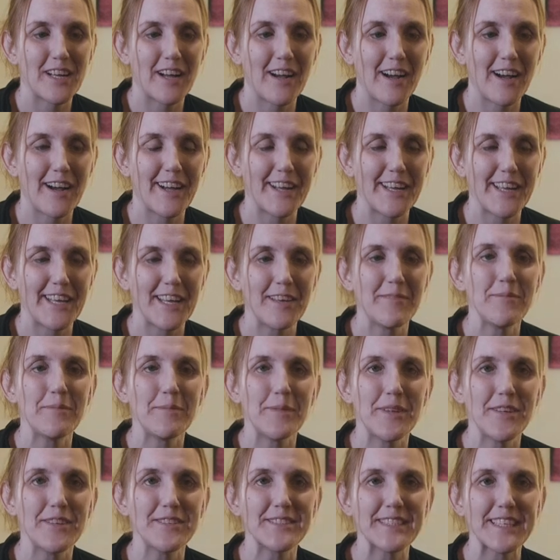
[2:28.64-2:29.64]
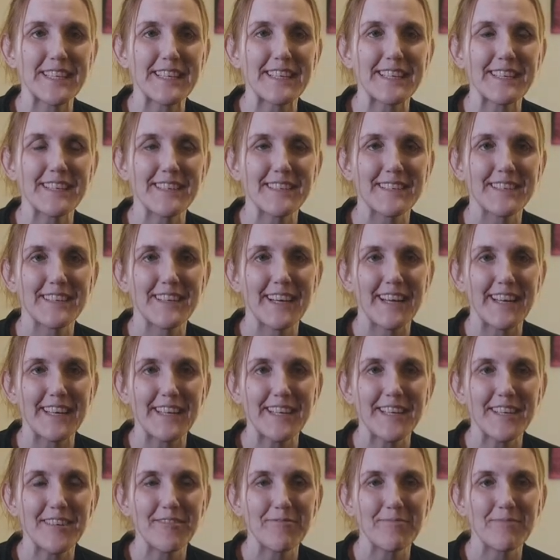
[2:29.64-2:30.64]
I'm using
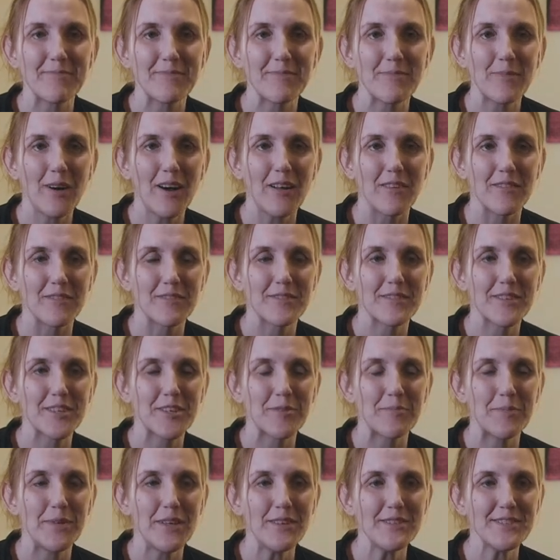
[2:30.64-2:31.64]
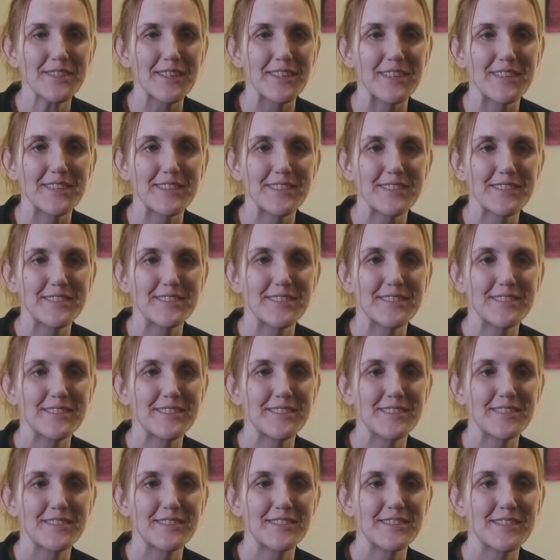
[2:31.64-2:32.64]
a computer. No, they say it because they
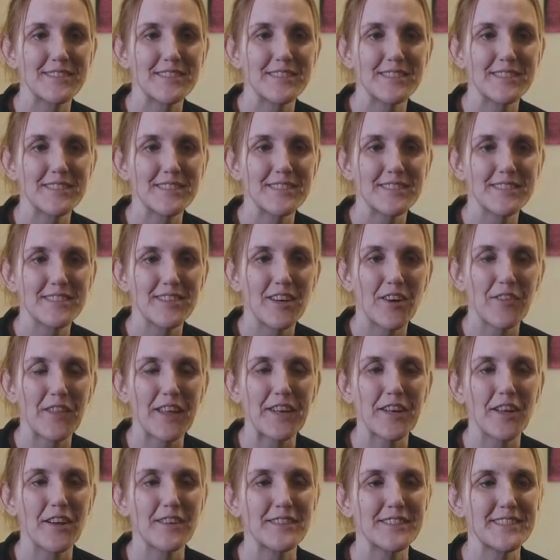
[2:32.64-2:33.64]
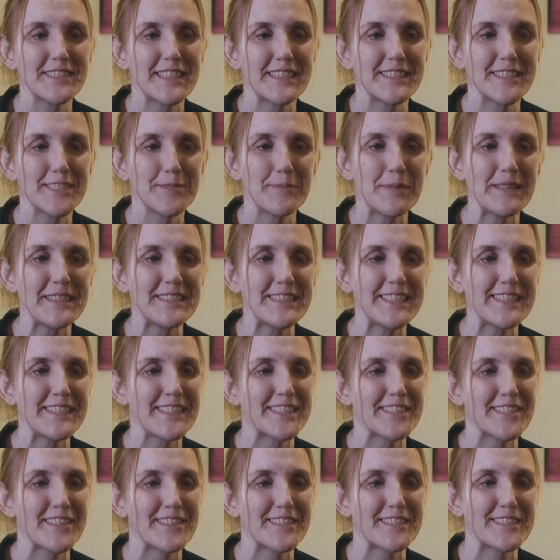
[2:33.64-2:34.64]
don't understand. Oh, they don't understand disability.
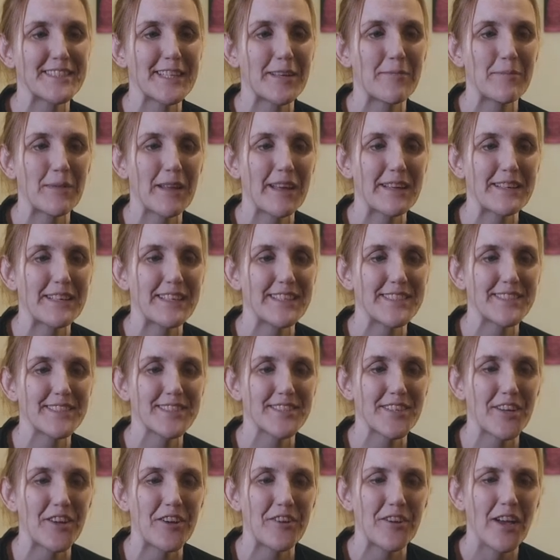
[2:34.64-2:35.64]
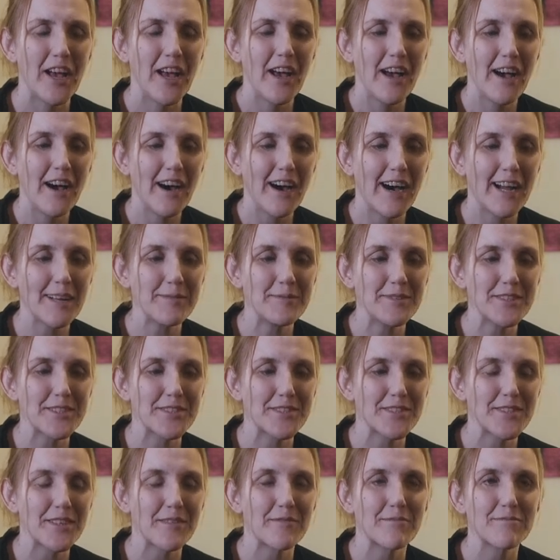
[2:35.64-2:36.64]
They don't understand blindness. So I'm
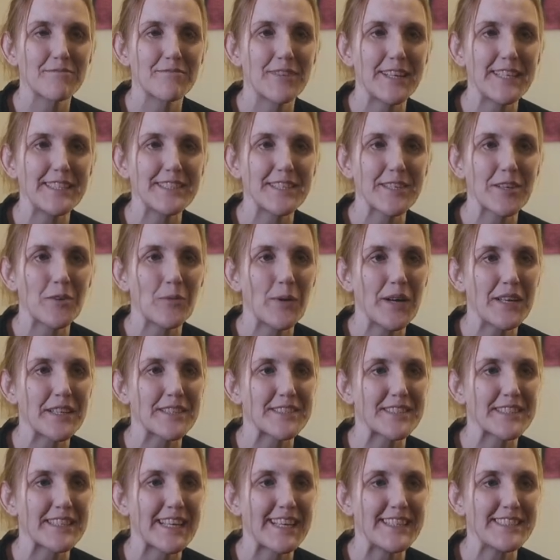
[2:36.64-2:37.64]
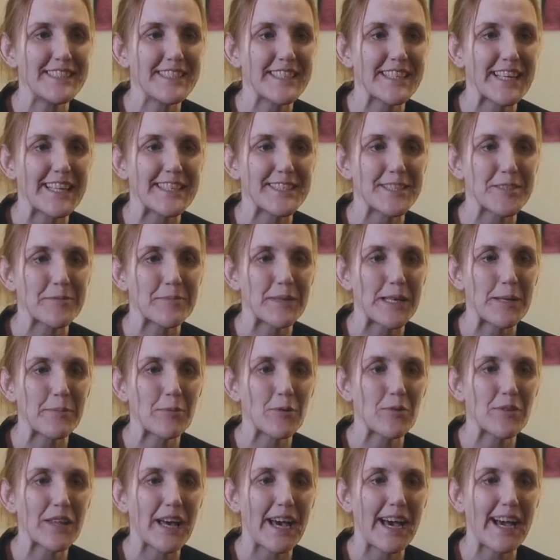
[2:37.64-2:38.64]
just raising awareness and educating
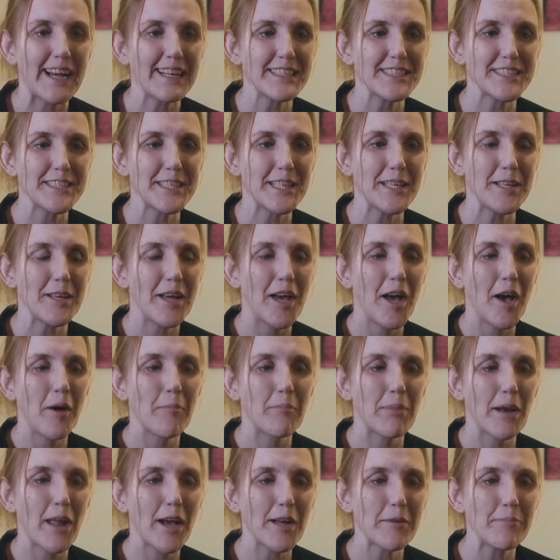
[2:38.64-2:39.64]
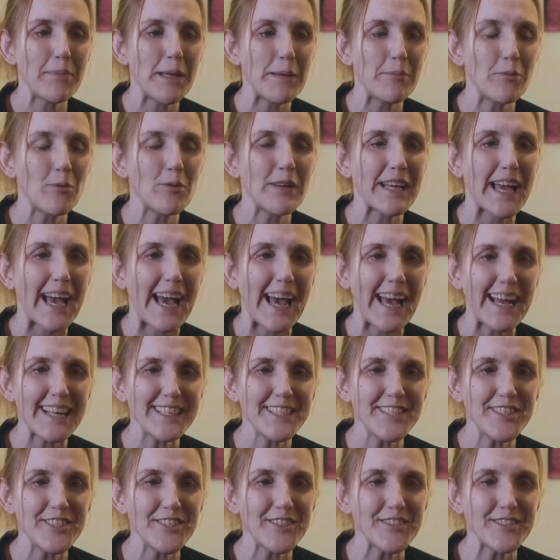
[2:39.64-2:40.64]
people that actually blind people
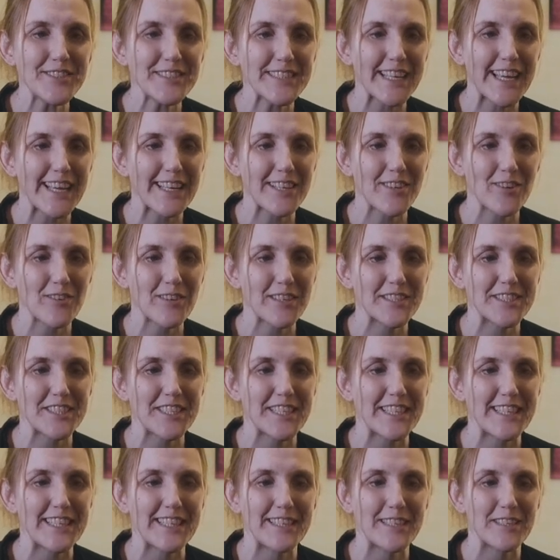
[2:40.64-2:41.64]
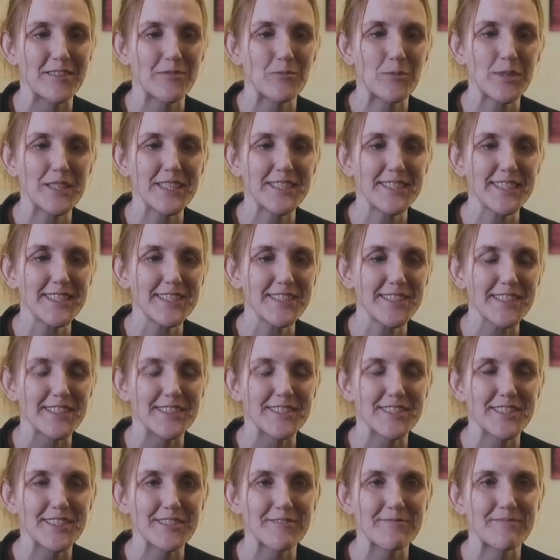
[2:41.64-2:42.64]
can use technology with
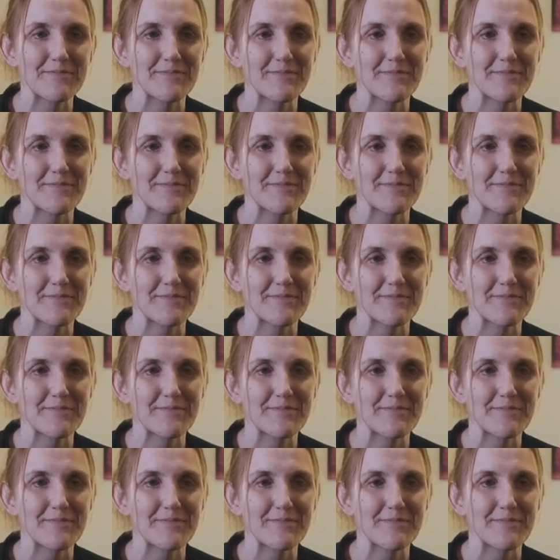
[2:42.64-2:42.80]
assistance.